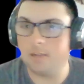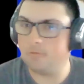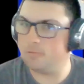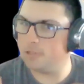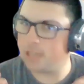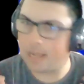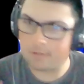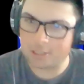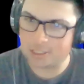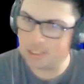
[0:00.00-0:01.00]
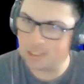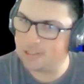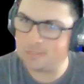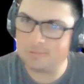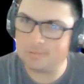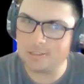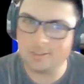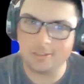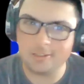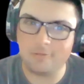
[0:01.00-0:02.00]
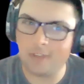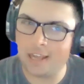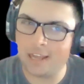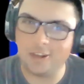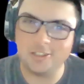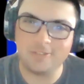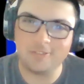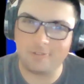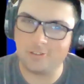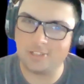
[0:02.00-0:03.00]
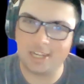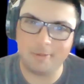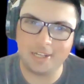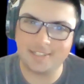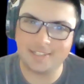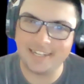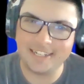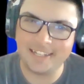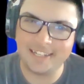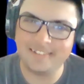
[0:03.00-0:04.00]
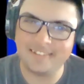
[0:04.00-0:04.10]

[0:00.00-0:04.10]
And will you have the chills when you're the head coach for the first game against Kennedy?